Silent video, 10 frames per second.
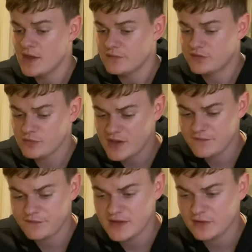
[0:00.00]
do they
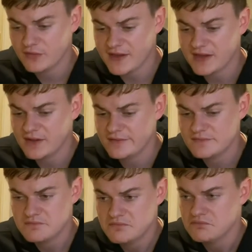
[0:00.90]
feel they
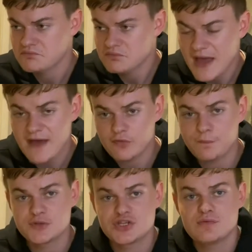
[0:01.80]
can have
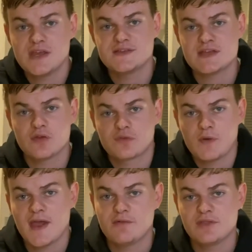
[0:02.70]
opportunities
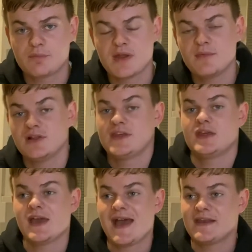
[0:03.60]
elsewhere in the Premier
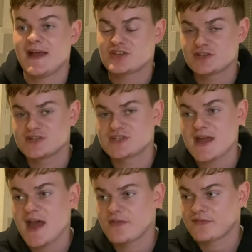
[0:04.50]
League and actually
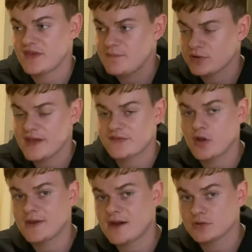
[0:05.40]
start to see players
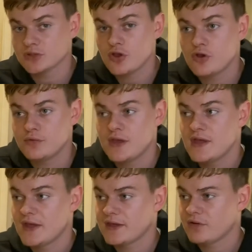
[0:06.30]
going out on loan
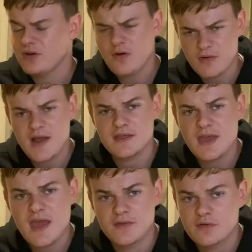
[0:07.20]
and going, all right,
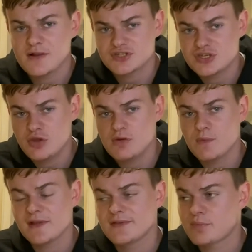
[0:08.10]
yeah, they're actually doing
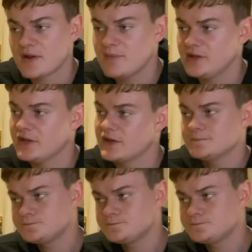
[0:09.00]
well in the Premier League.